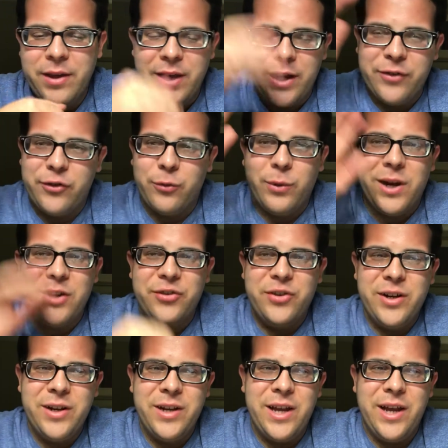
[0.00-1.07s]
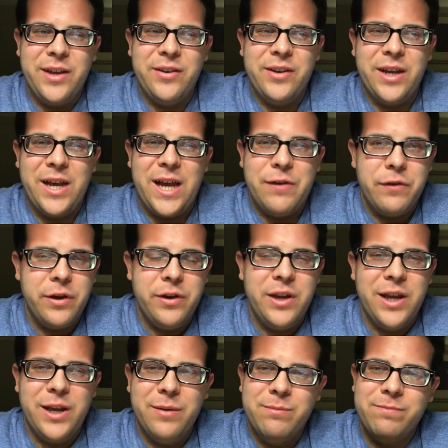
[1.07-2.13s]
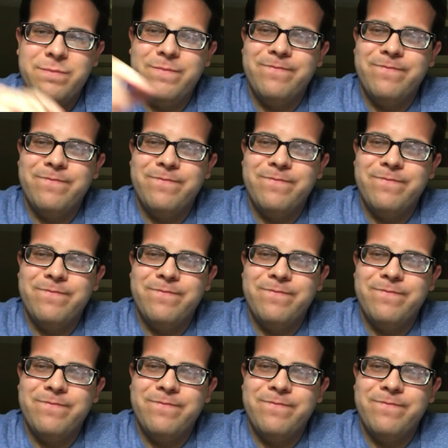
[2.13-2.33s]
Thanks for watching, and have a good day.